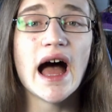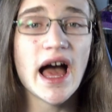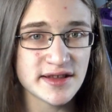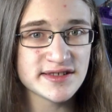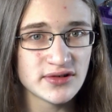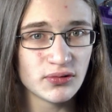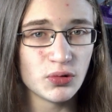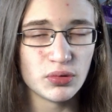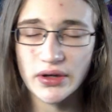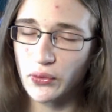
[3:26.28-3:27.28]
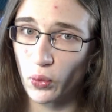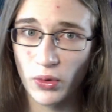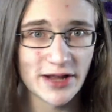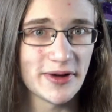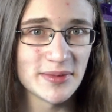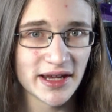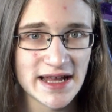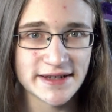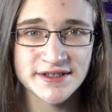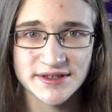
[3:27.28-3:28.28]
and I'll see you all in whatever I make
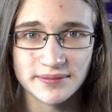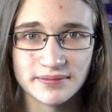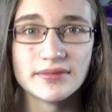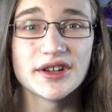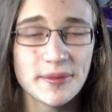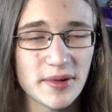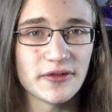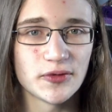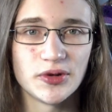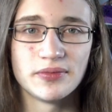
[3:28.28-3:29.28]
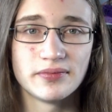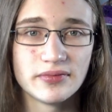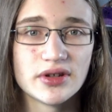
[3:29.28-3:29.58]
next. Goodbye everyone.